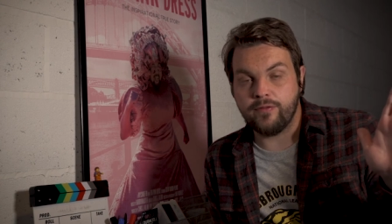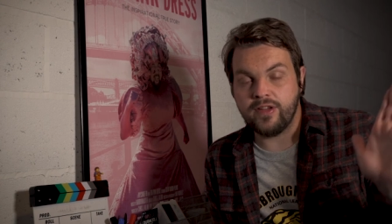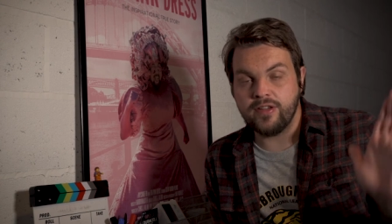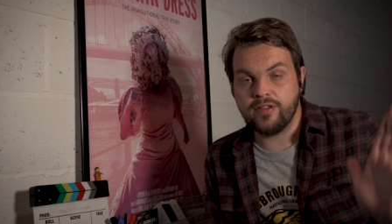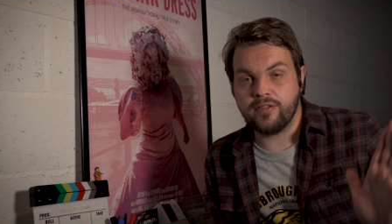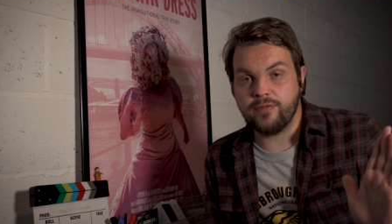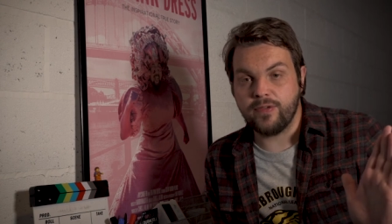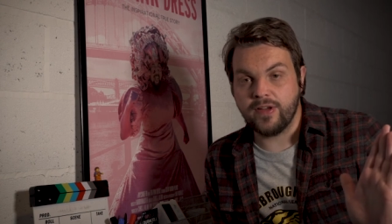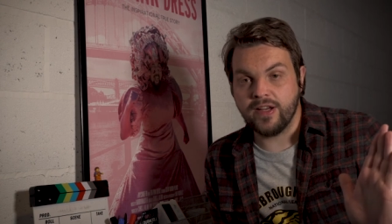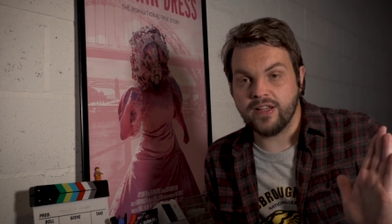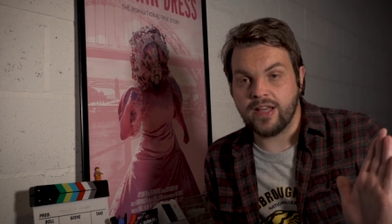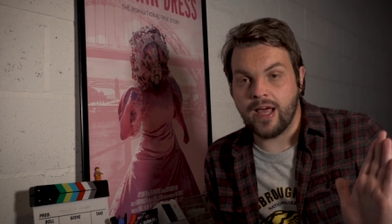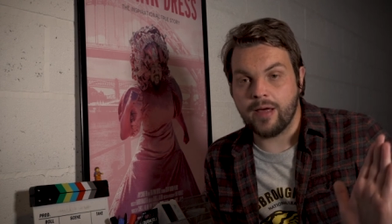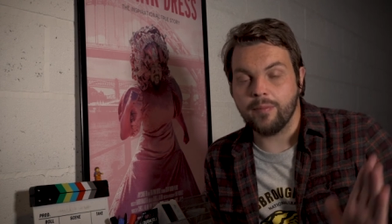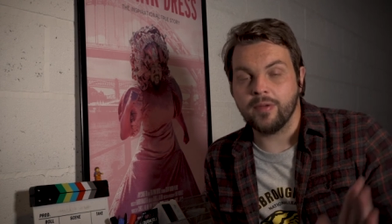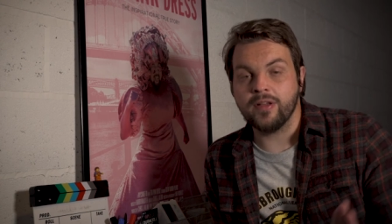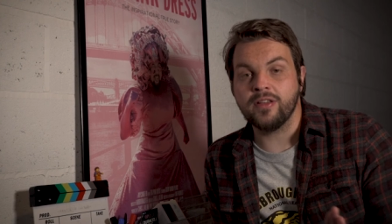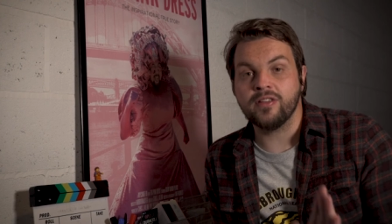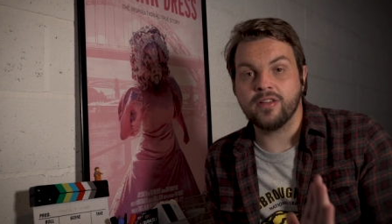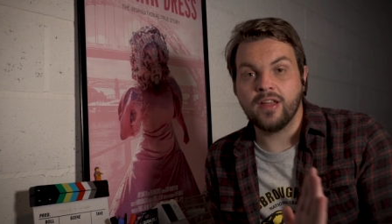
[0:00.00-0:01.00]
This thing
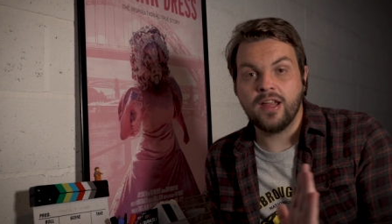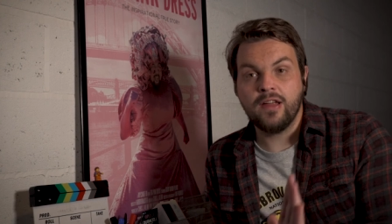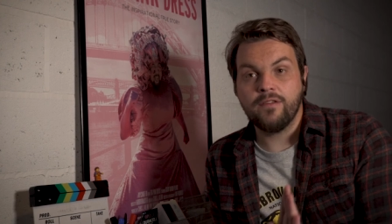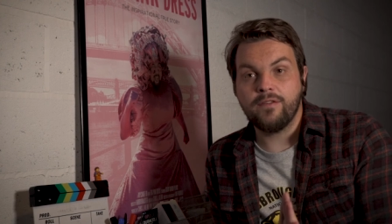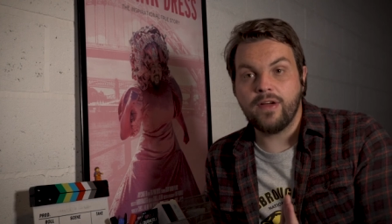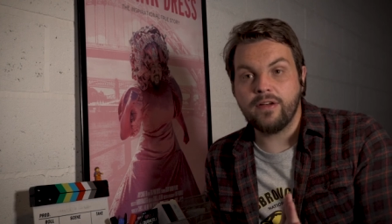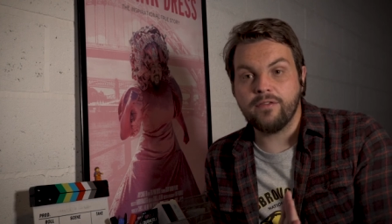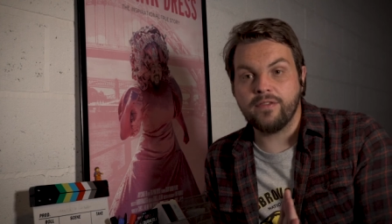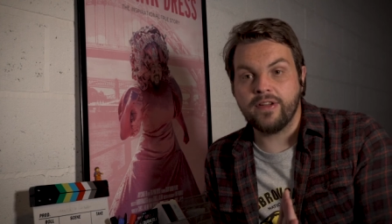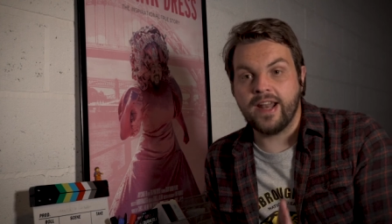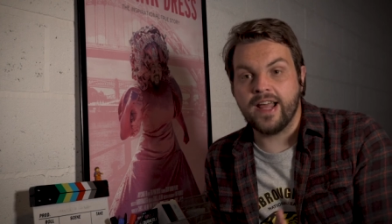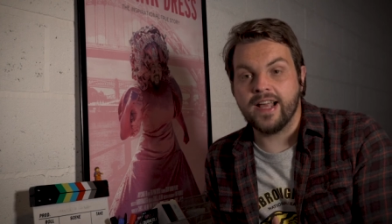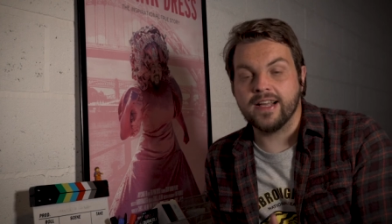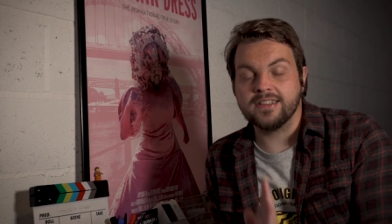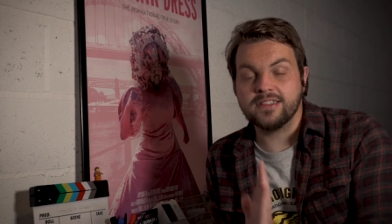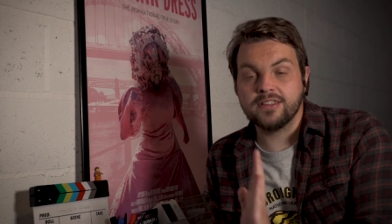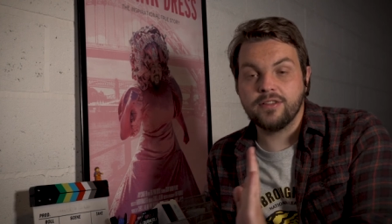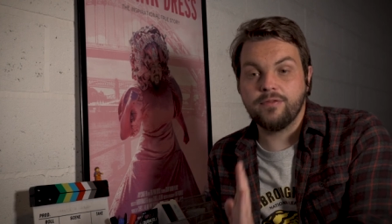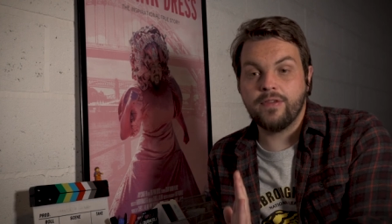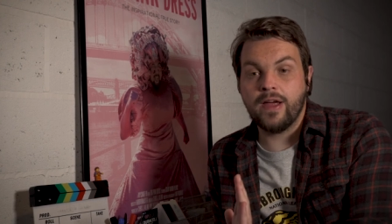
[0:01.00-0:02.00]
happens, then the
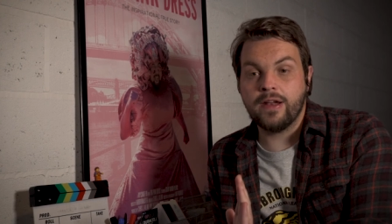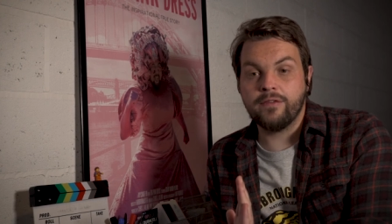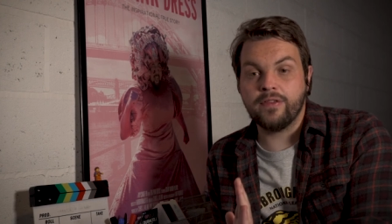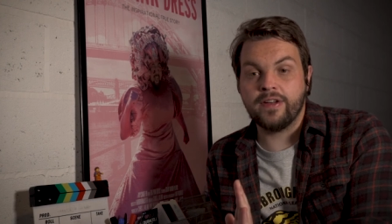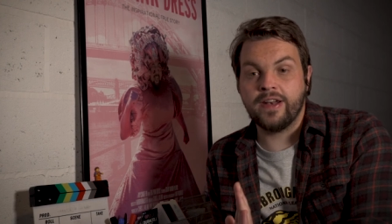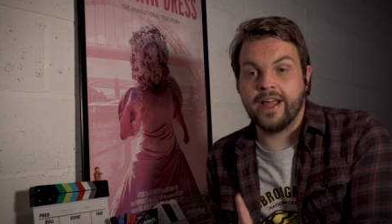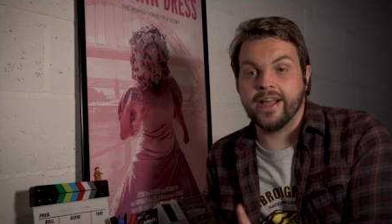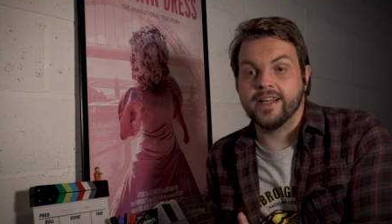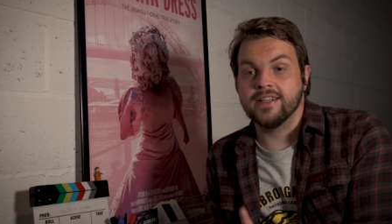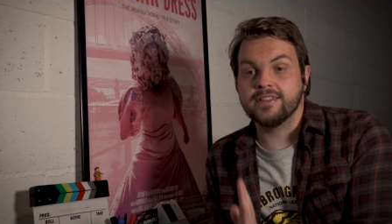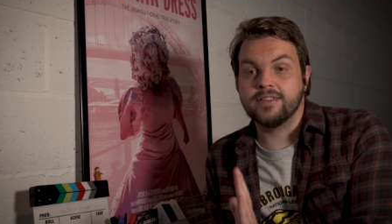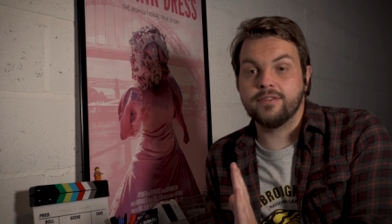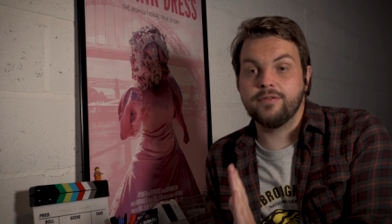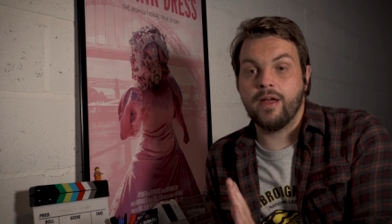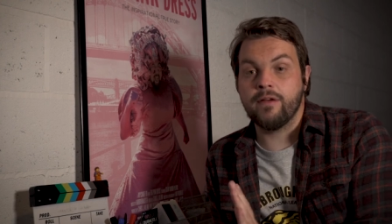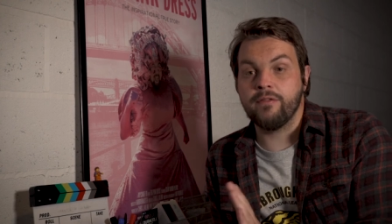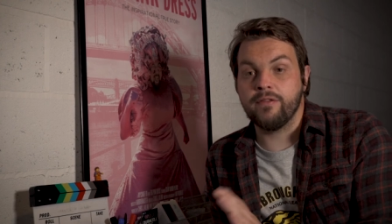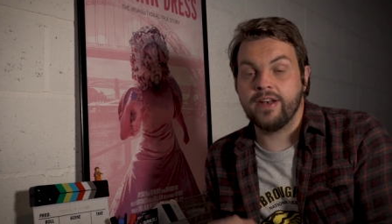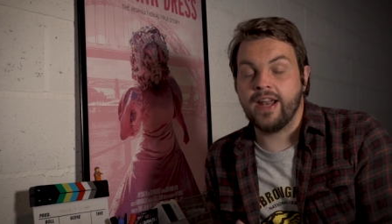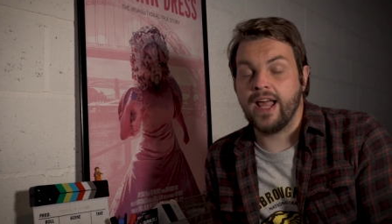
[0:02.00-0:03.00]
next, then the next, then the